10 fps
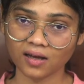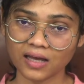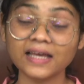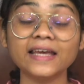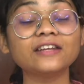
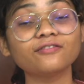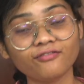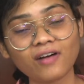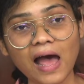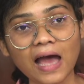In
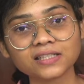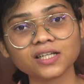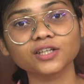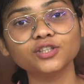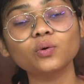fact,
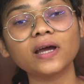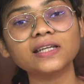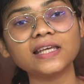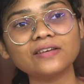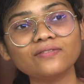you can
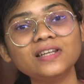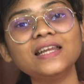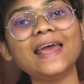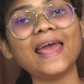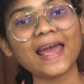
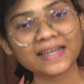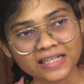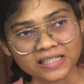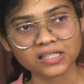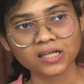even
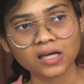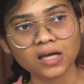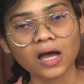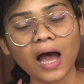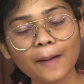edit
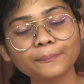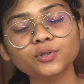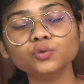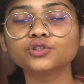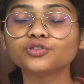up
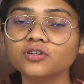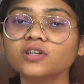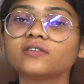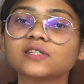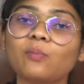to 3
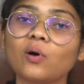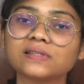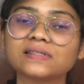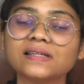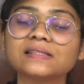
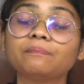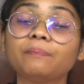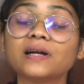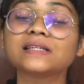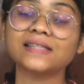responses
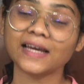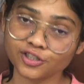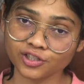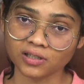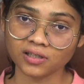per
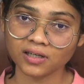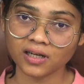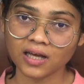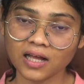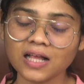section.
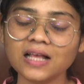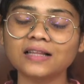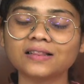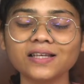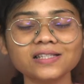
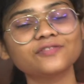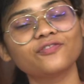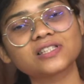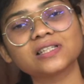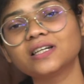This
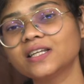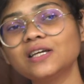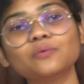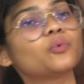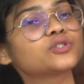facility
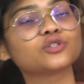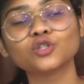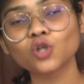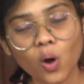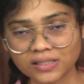was
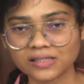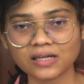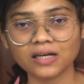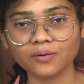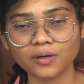not
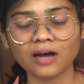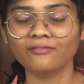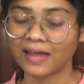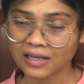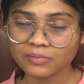
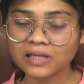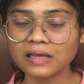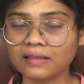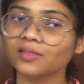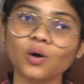available
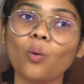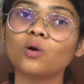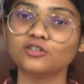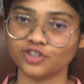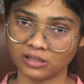in the
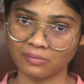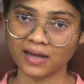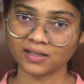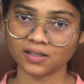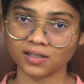old
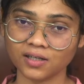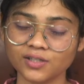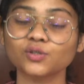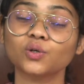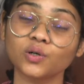GMAT.
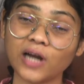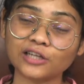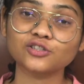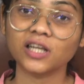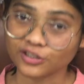So
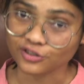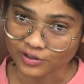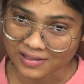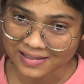congratulations.